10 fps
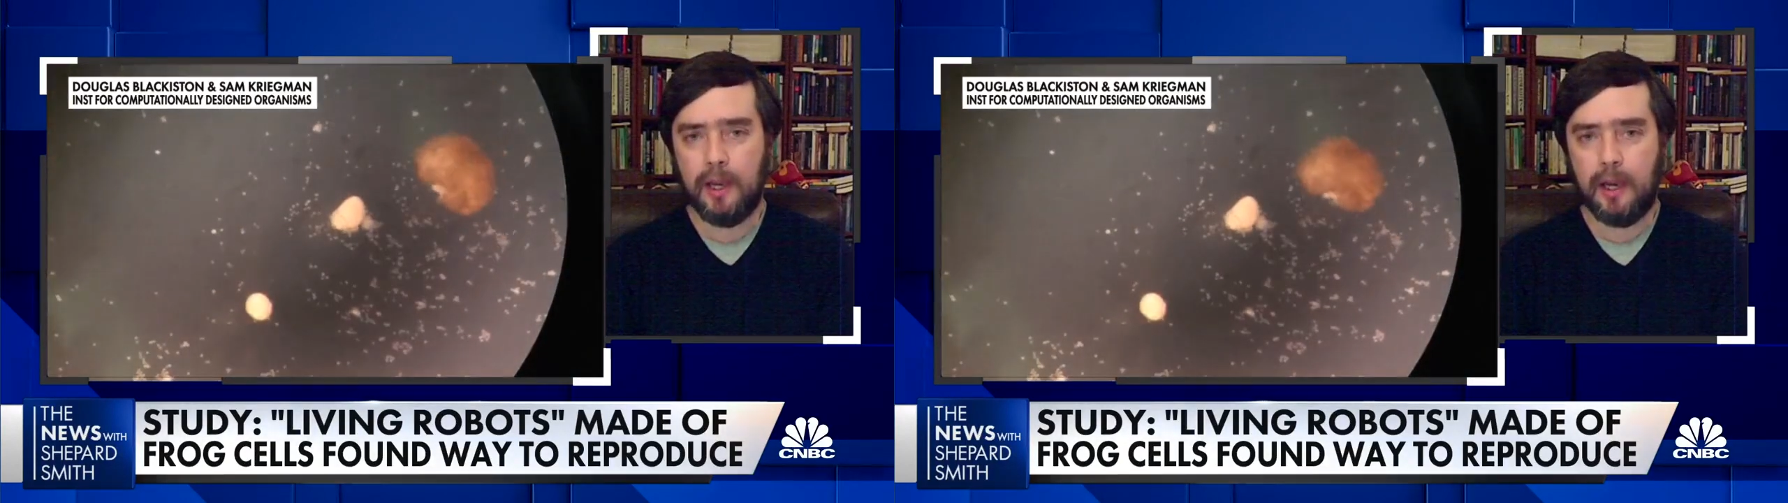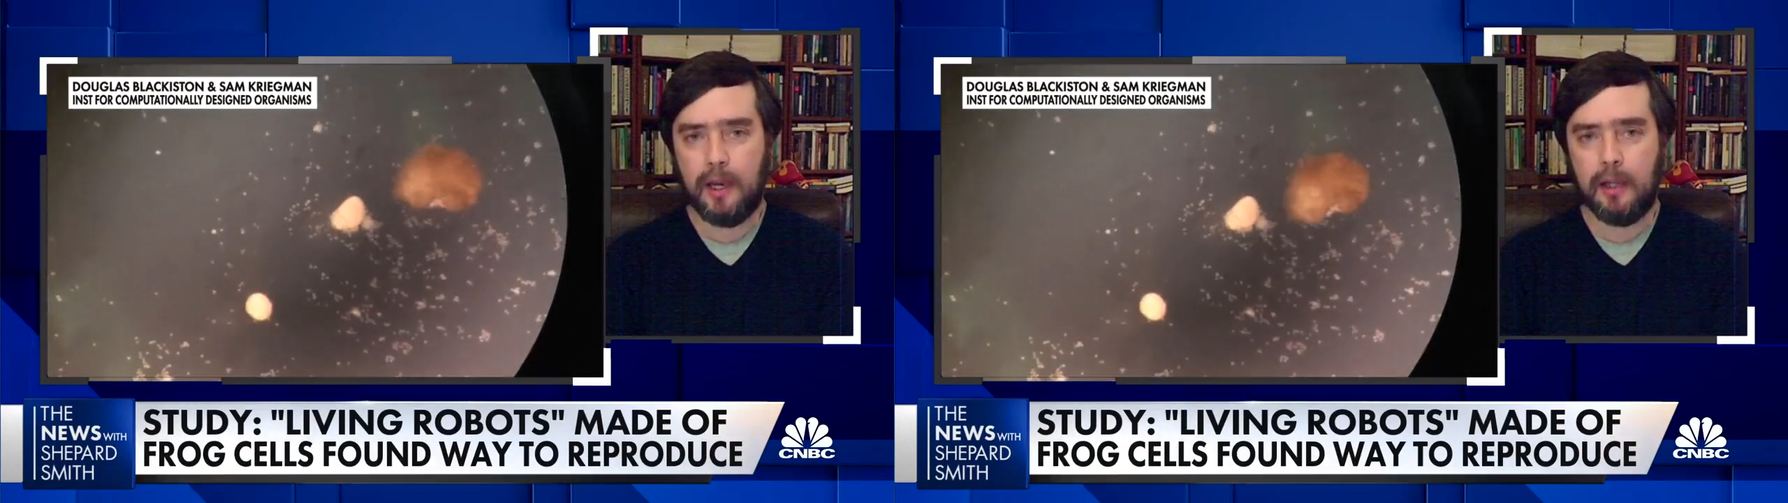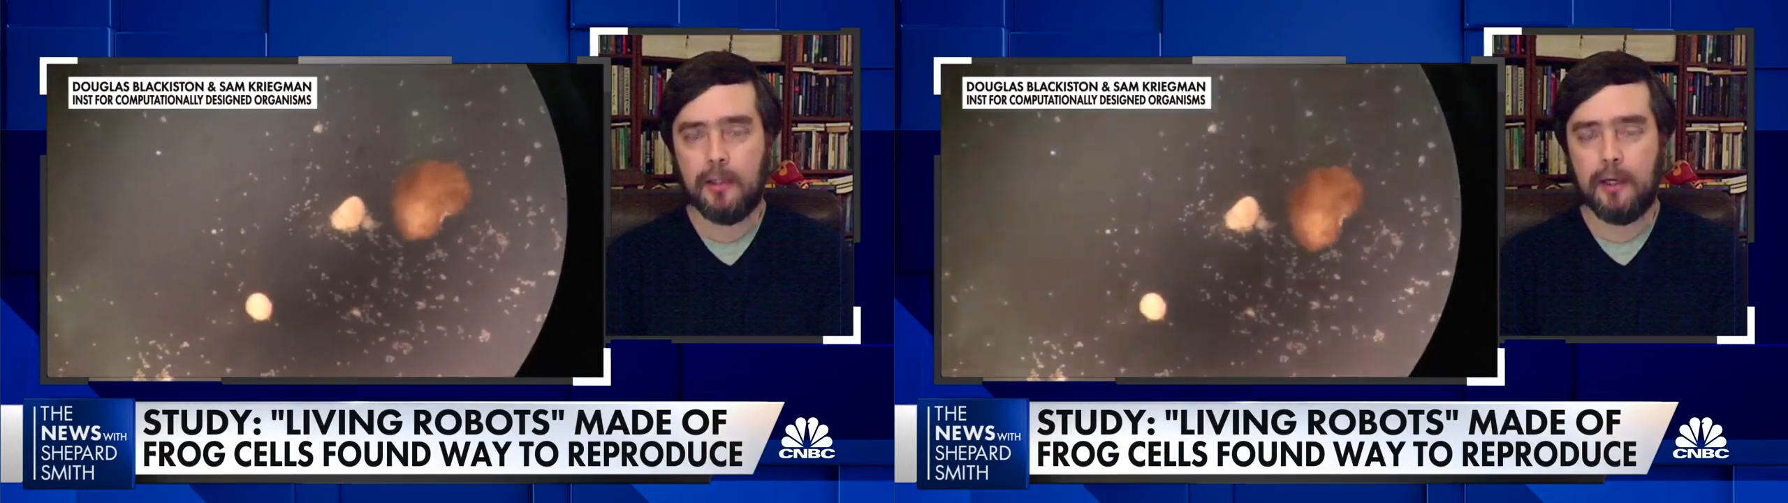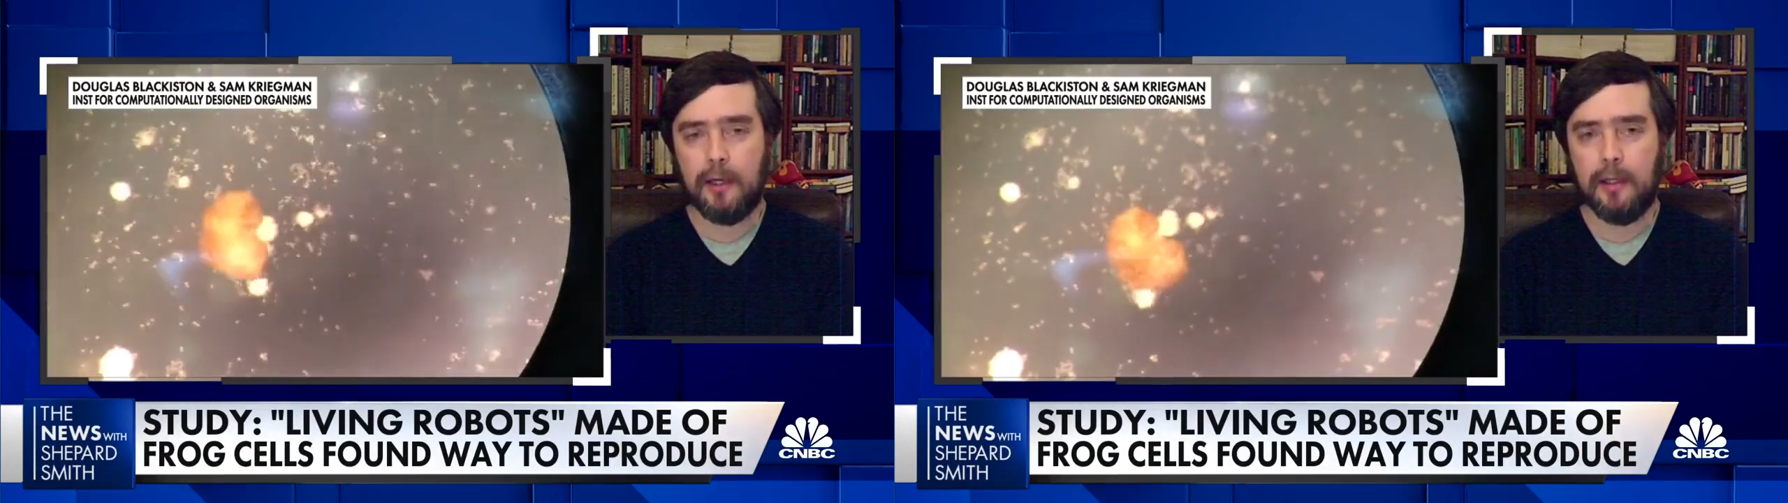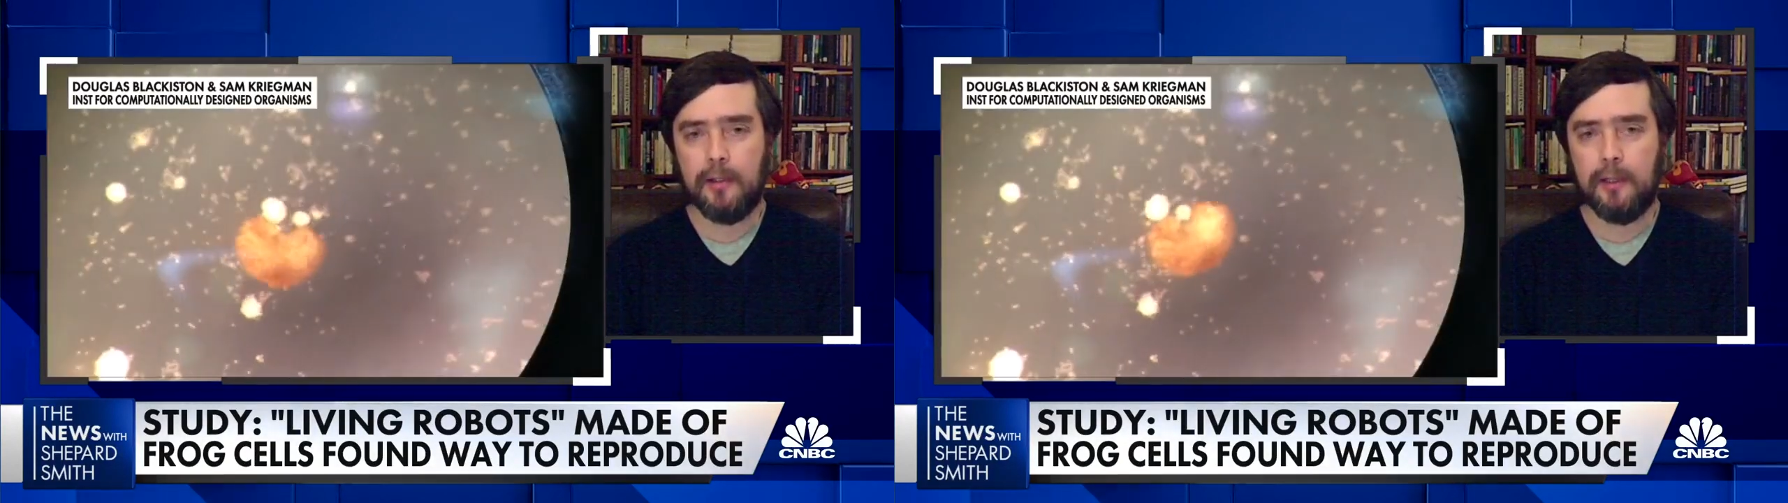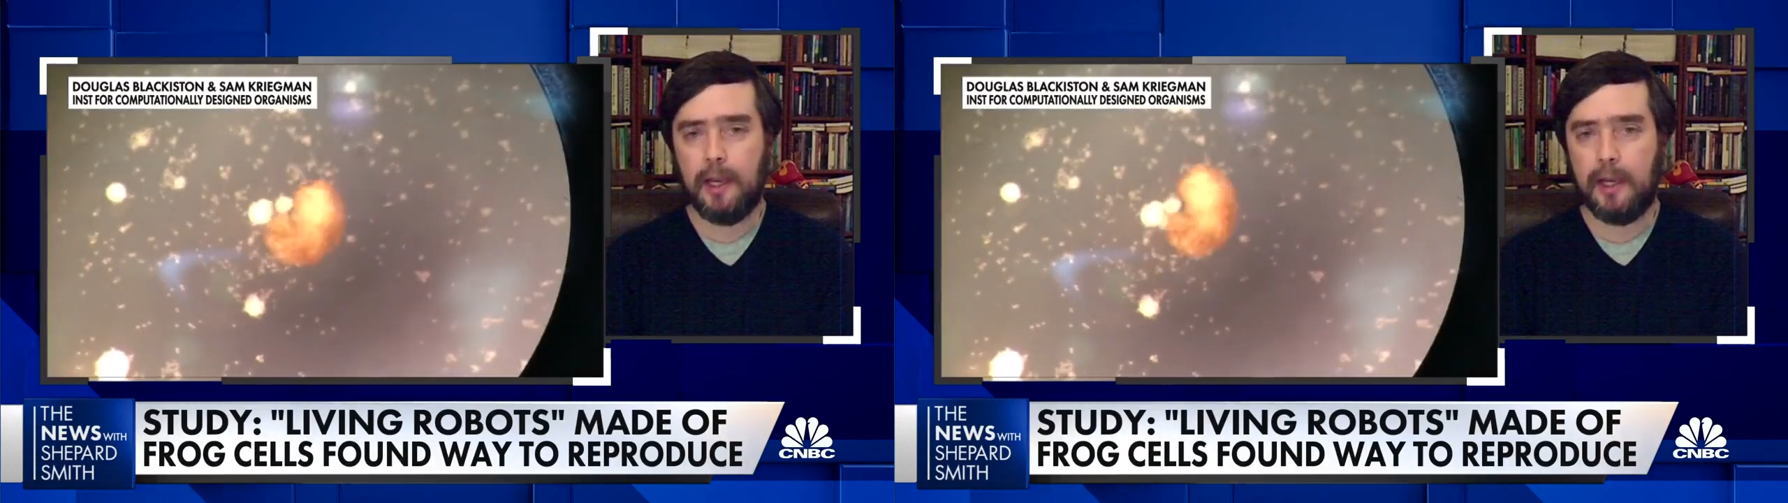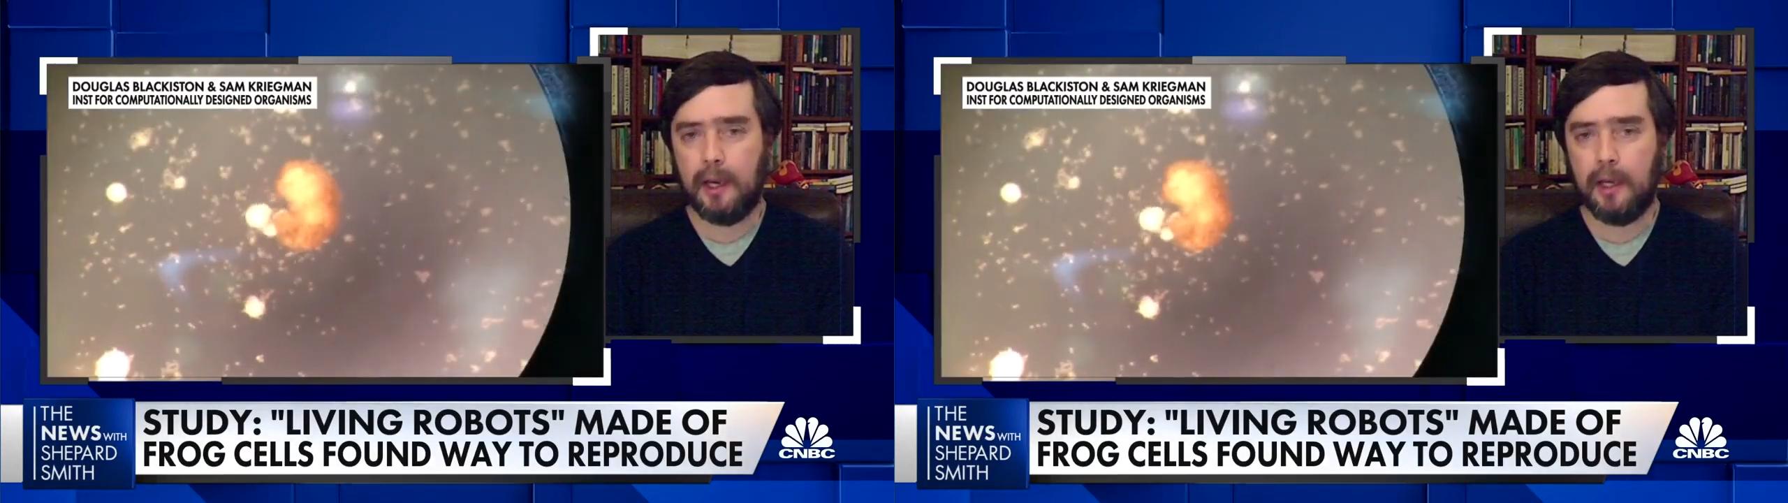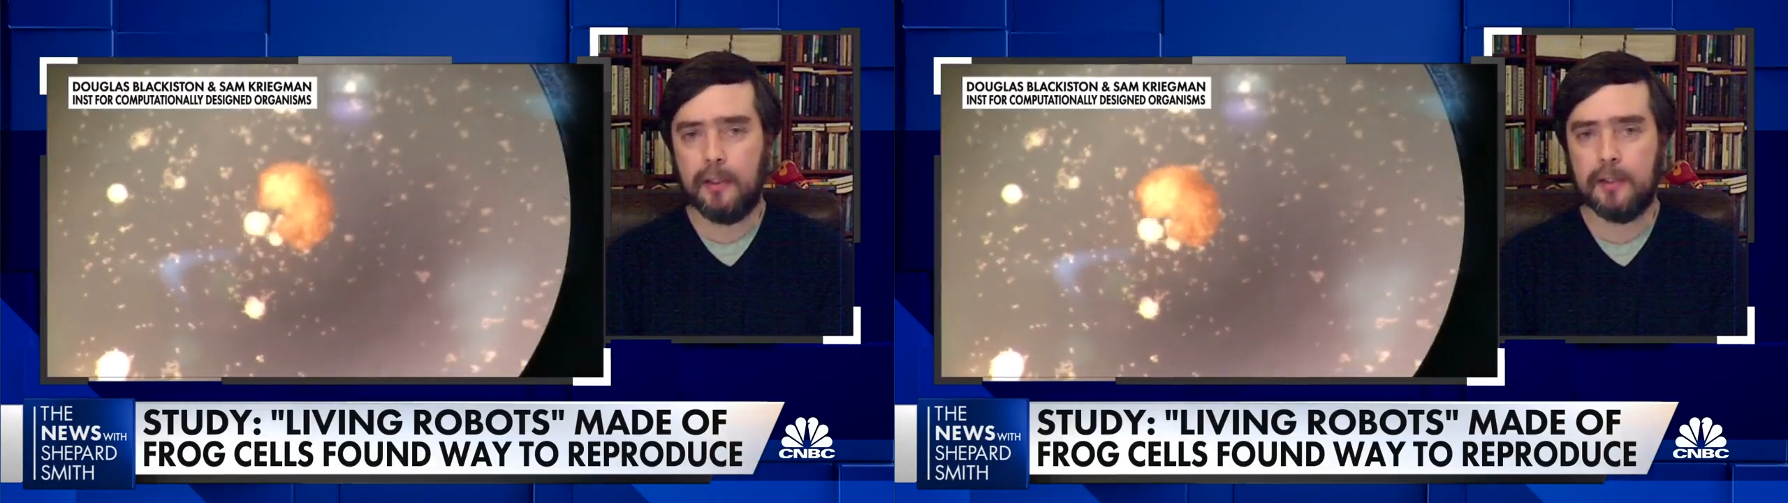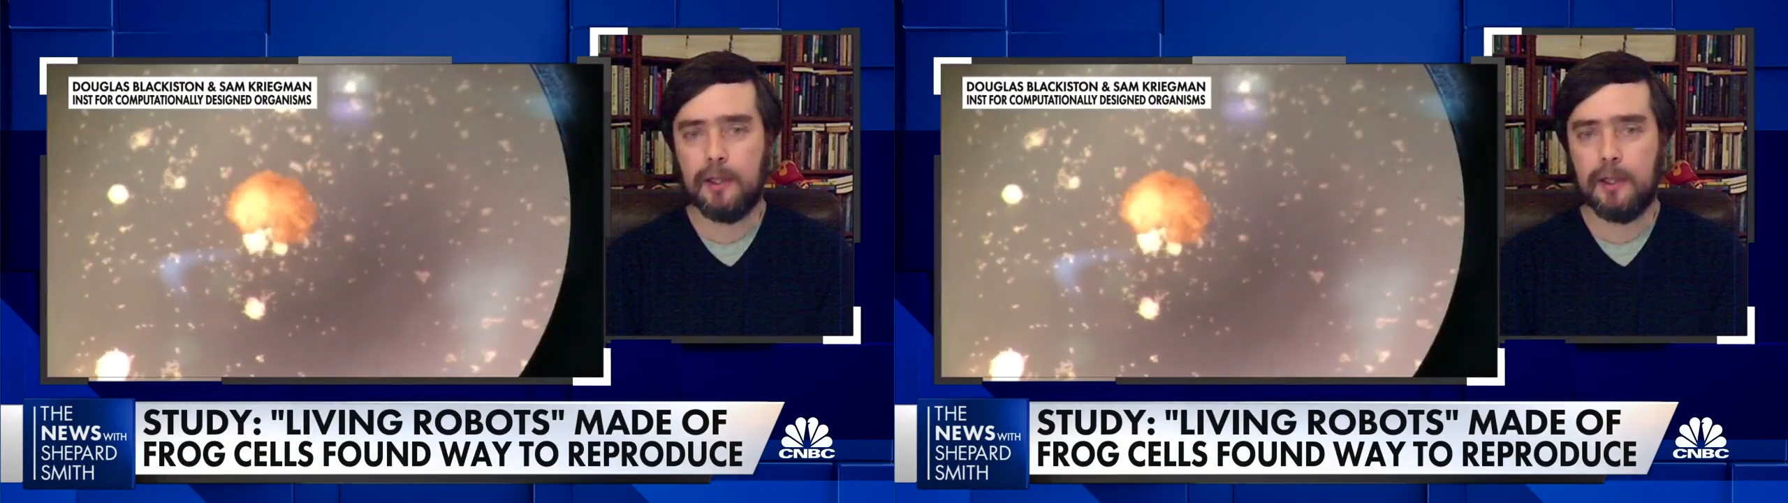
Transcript: And the AI is